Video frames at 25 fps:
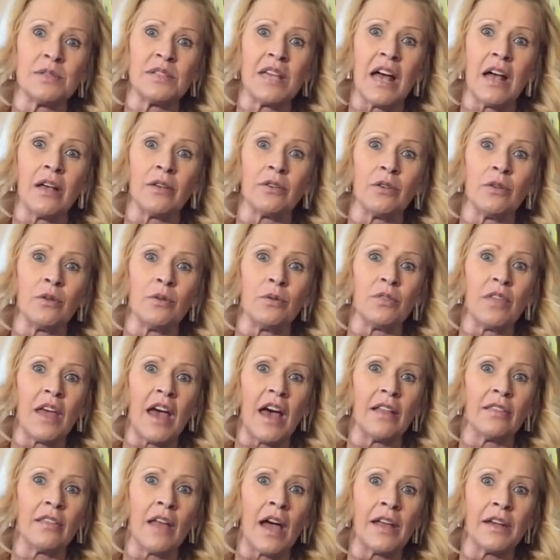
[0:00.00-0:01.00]
tell you
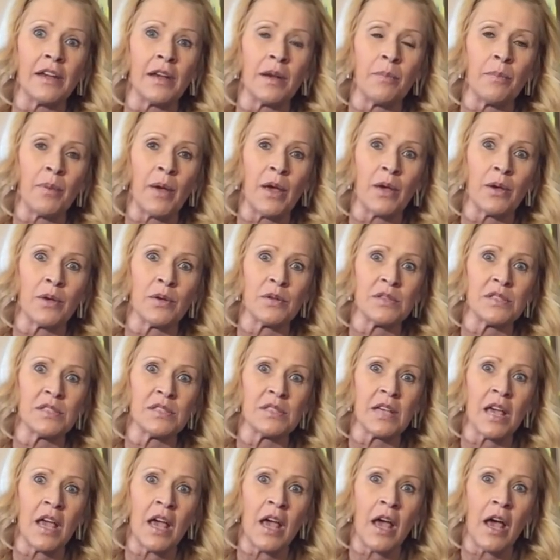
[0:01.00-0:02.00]
that Lyon &
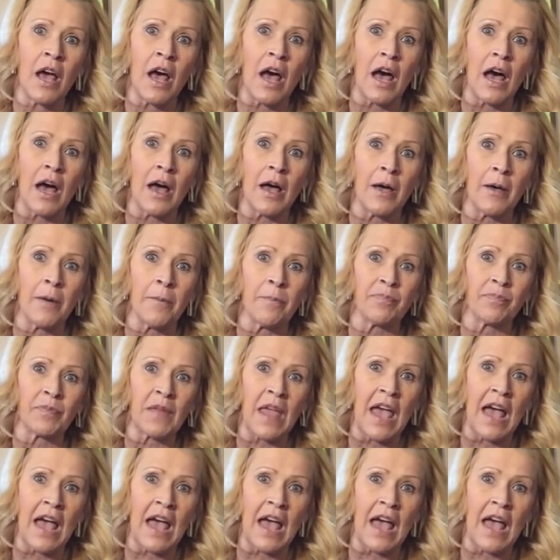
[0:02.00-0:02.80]
Post um,